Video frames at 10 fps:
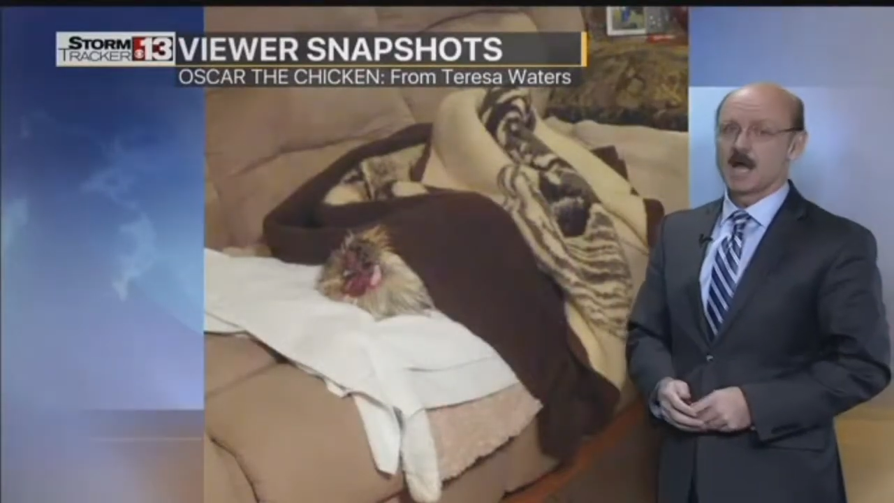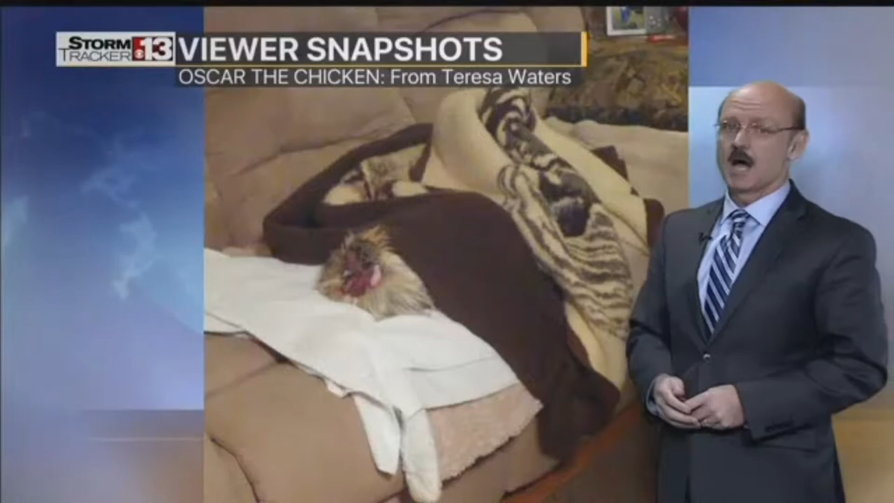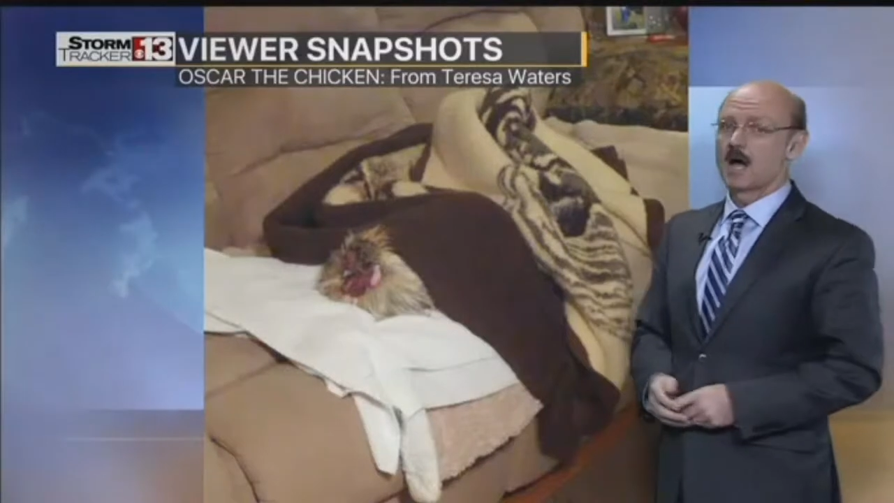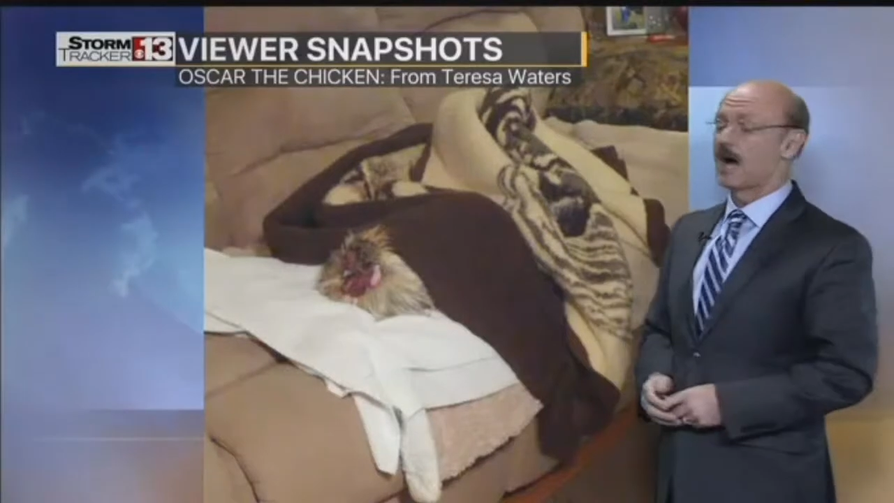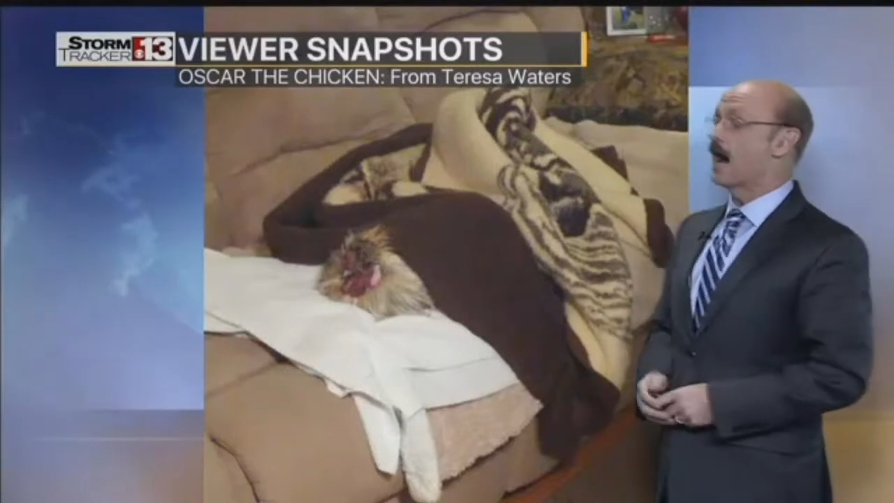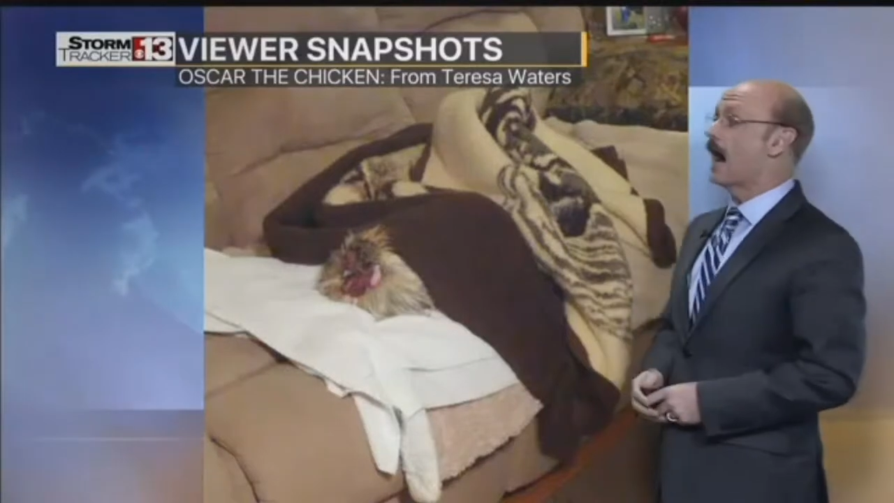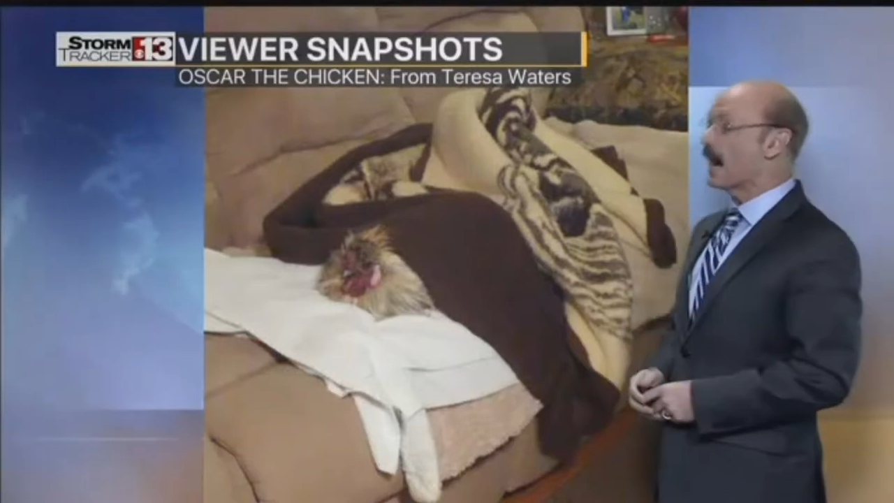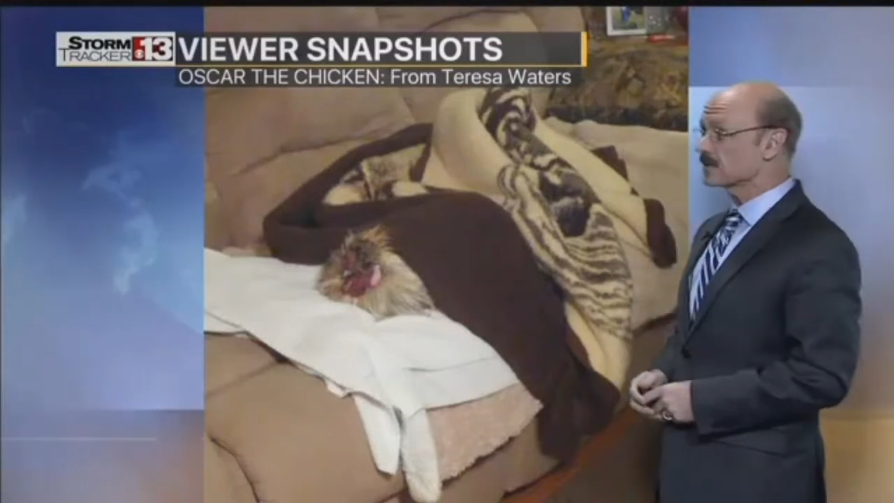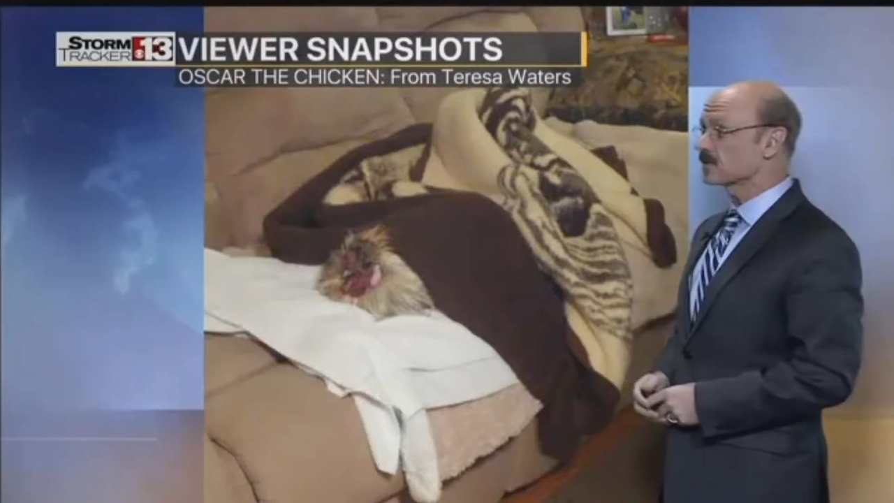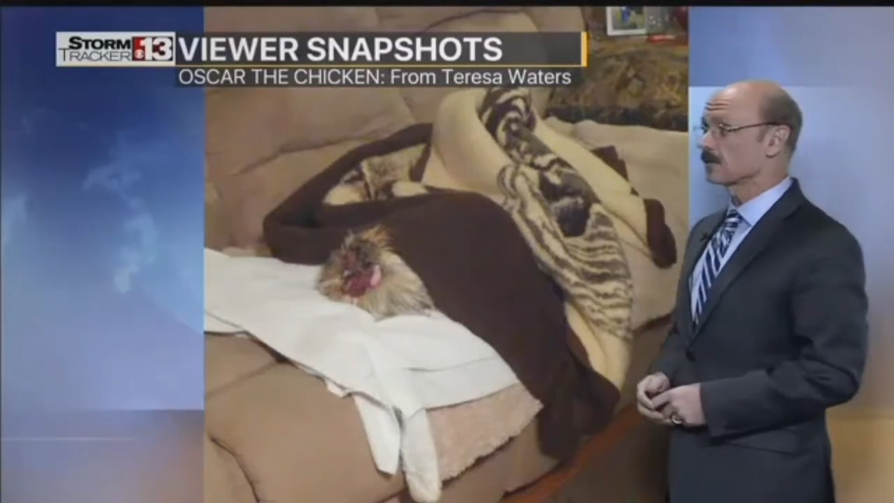Oh. Uh,
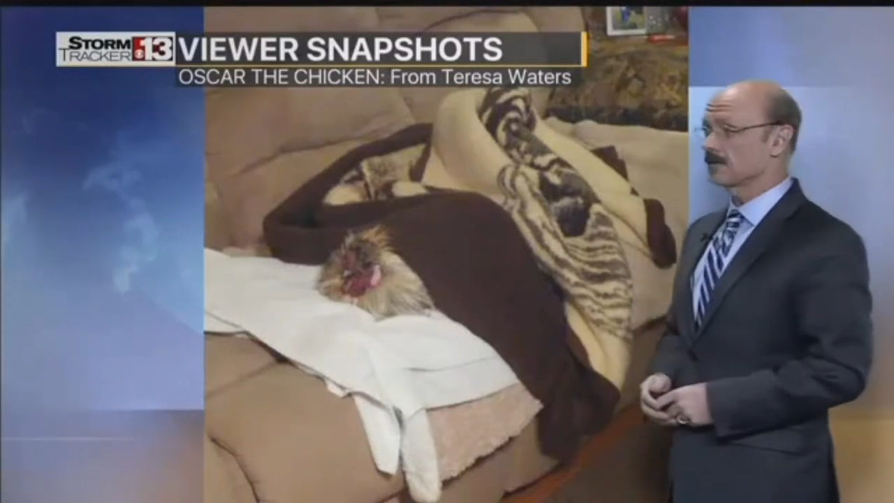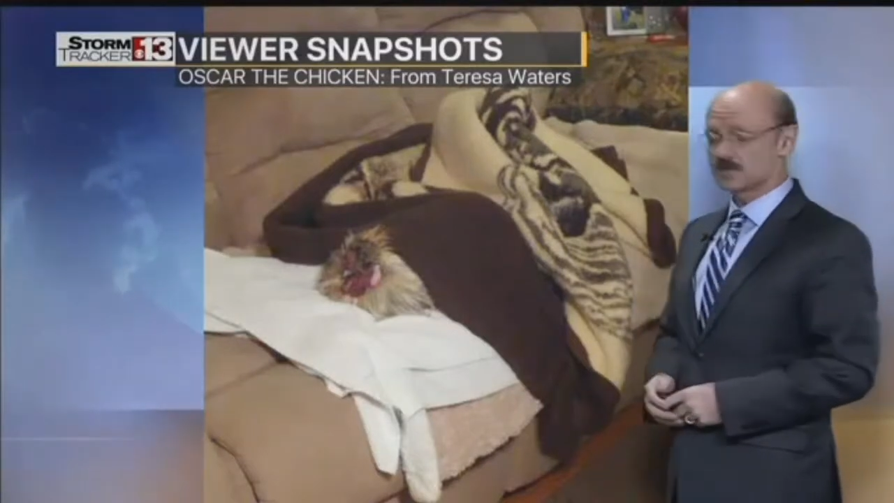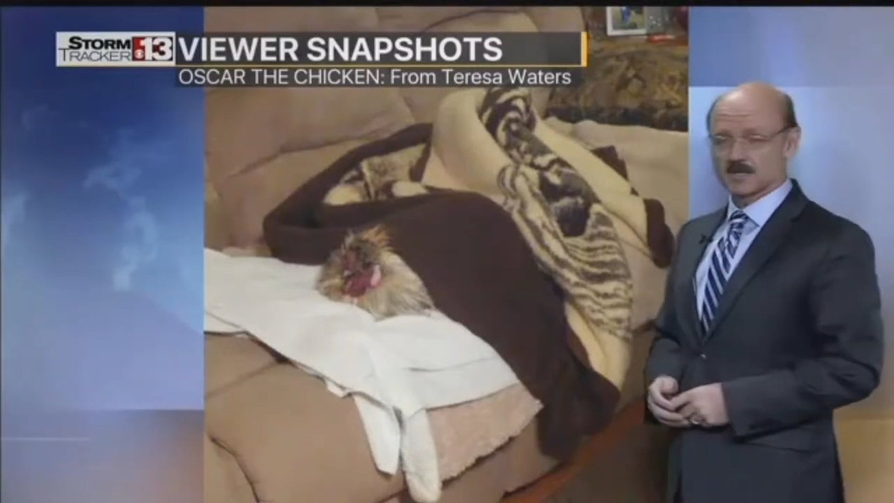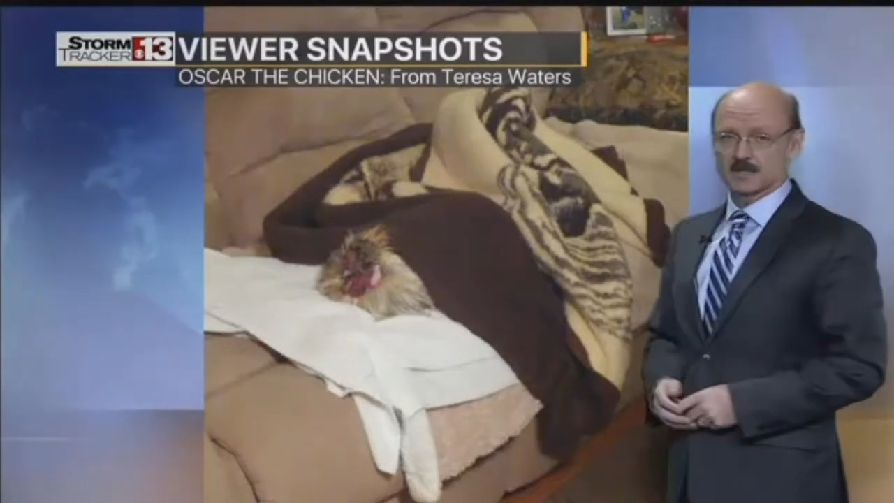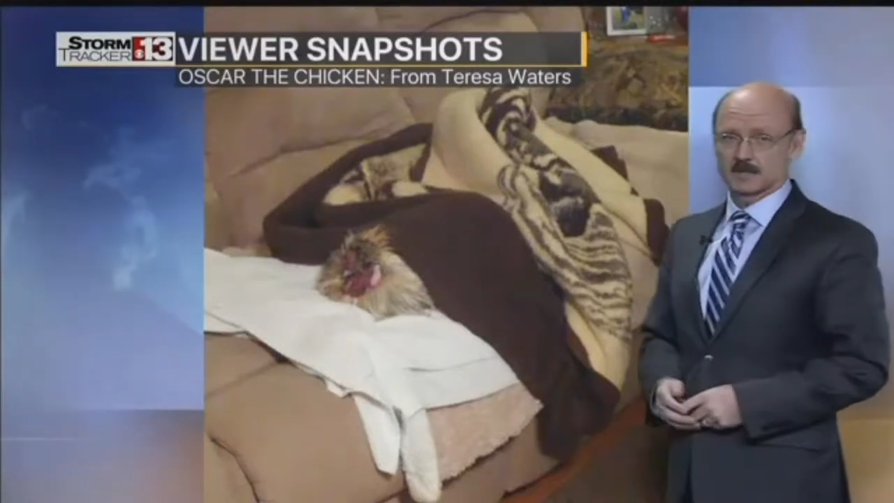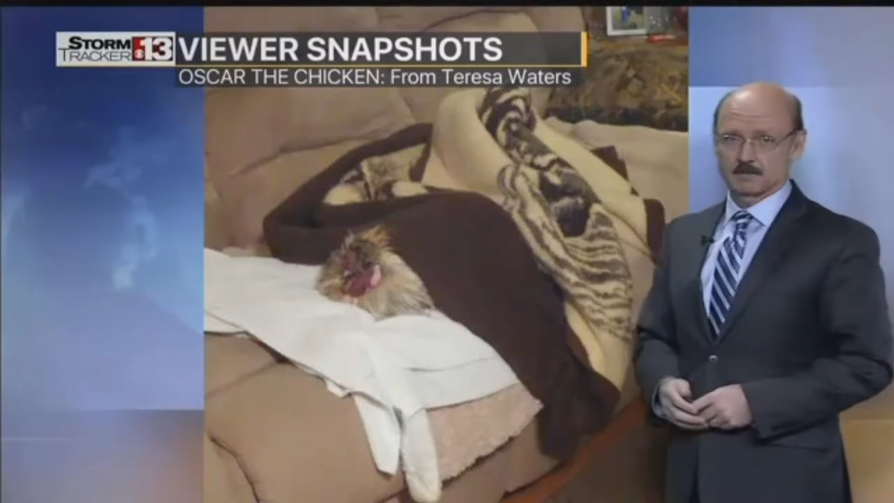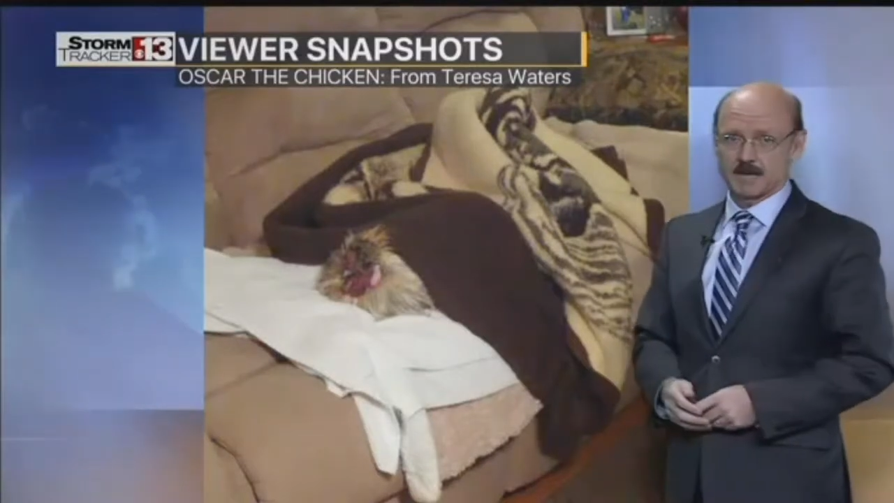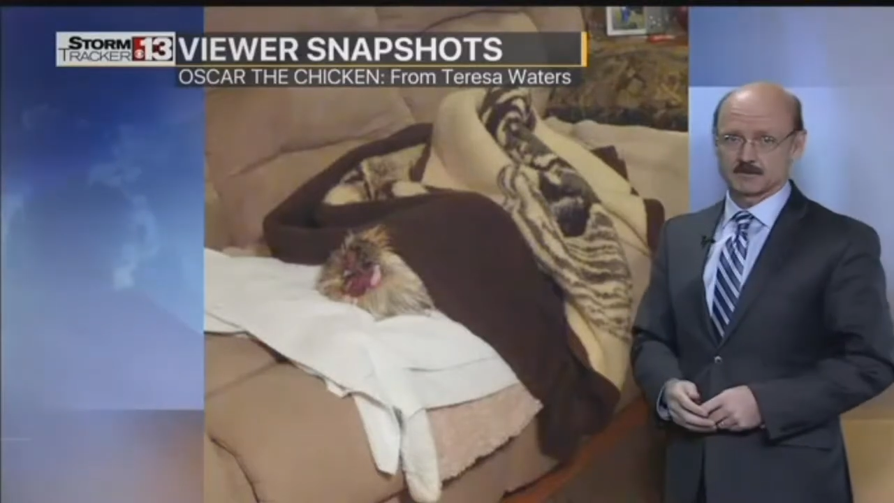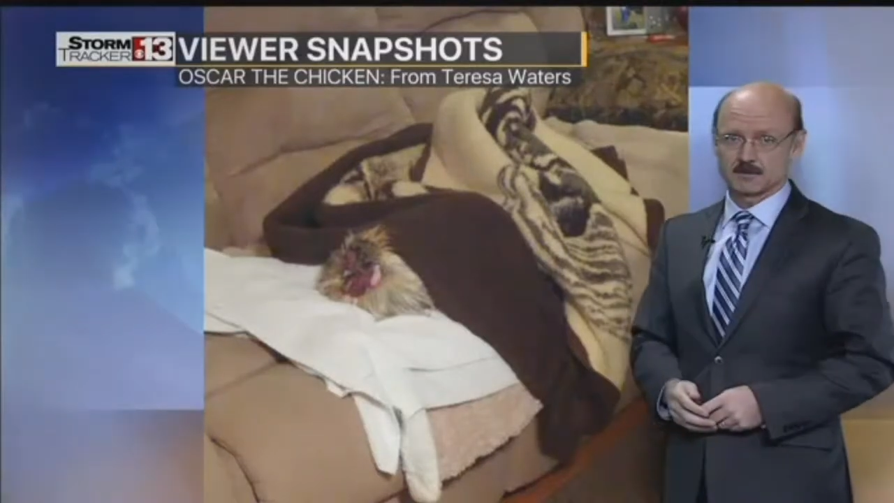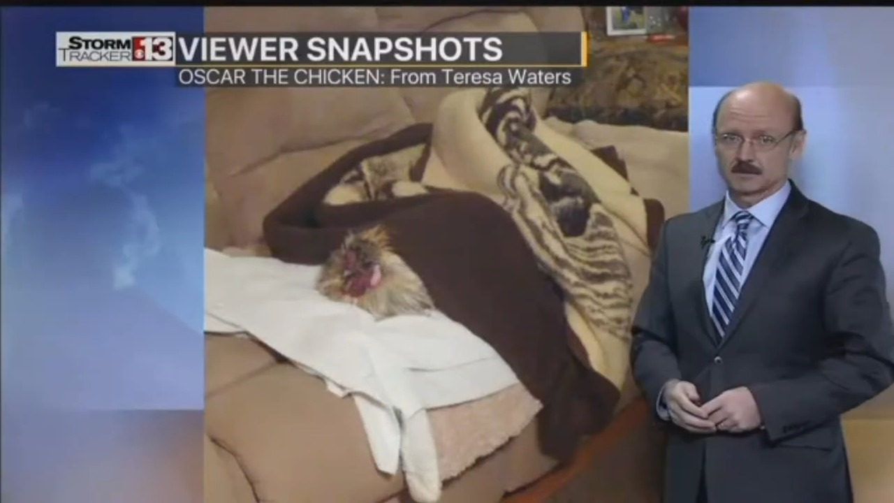Oscar the chicken,
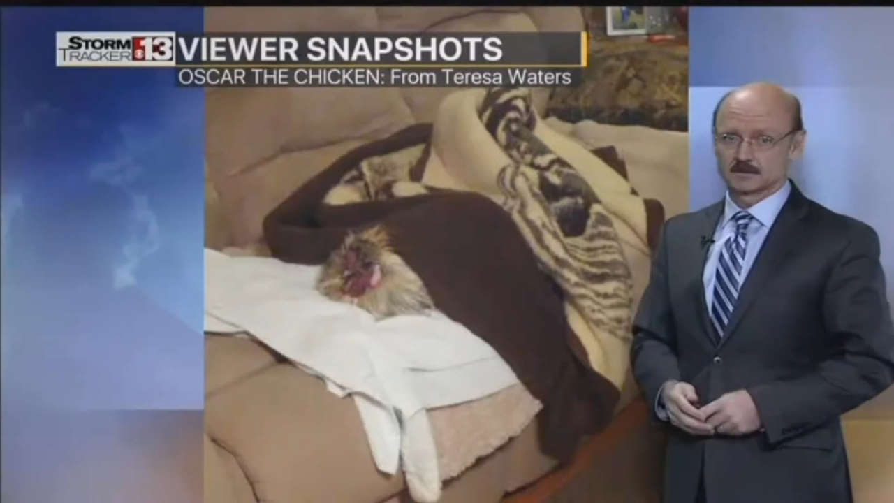Patrick.